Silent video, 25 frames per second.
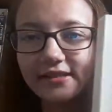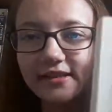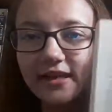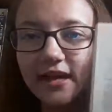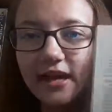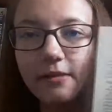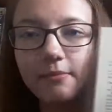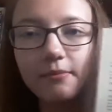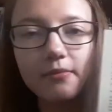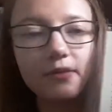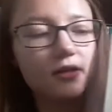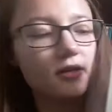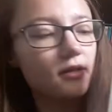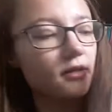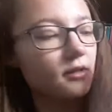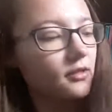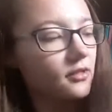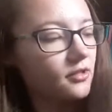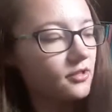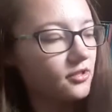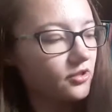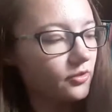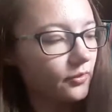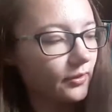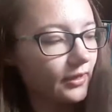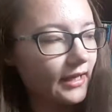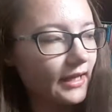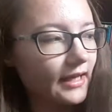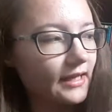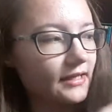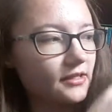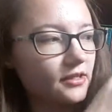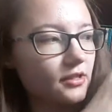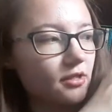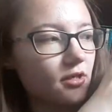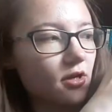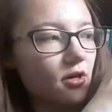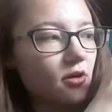Thumb. So he
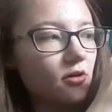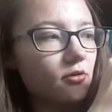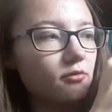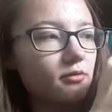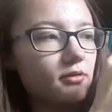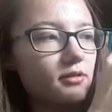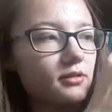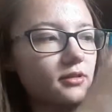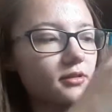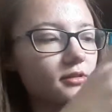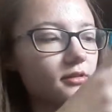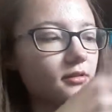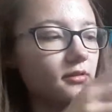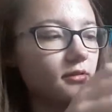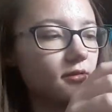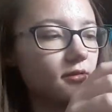has notes.